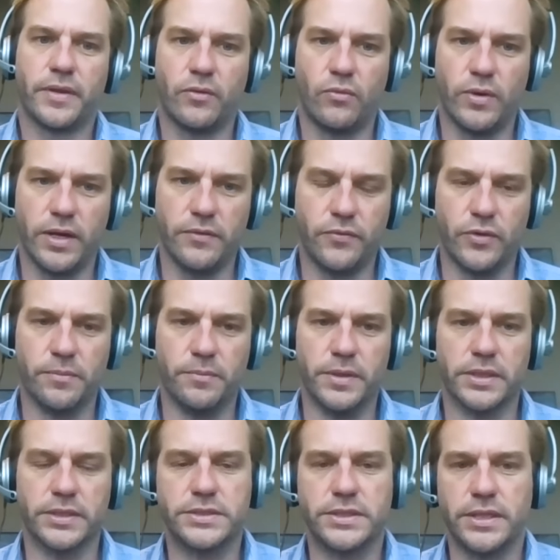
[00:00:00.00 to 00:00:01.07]
ready for a
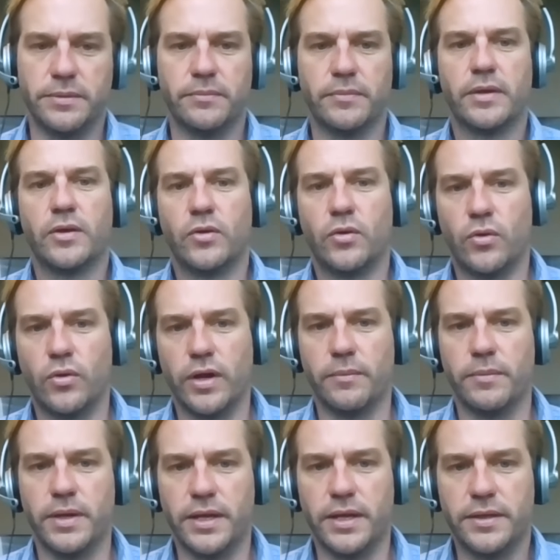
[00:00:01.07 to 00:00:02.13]
build team or an
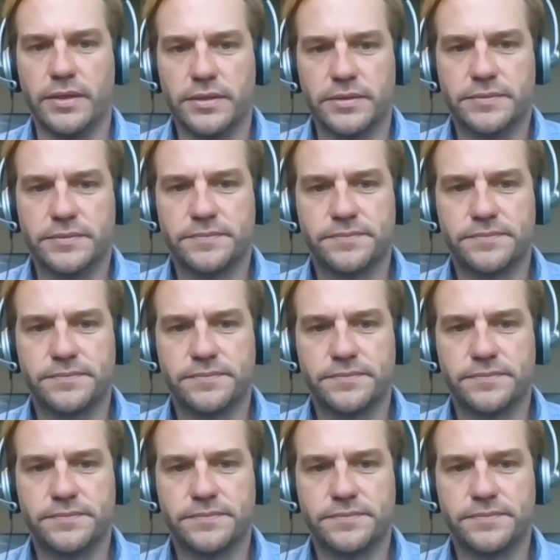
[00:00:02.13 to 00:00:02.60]
M and A deal.